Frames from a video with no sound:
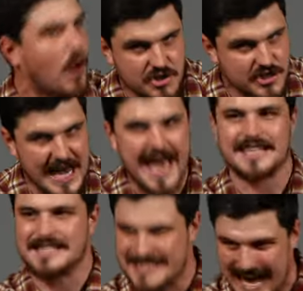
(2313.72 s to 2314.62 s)
washed again.
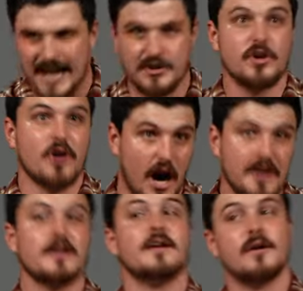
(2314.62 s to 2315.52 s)
It's done. You
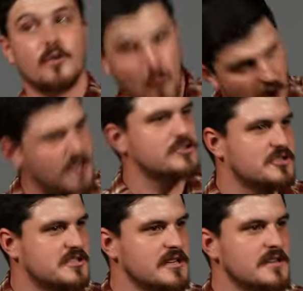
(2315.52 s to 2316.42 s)
got
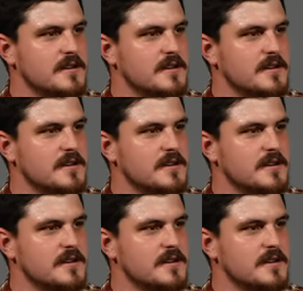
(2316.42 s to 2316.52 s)
washed.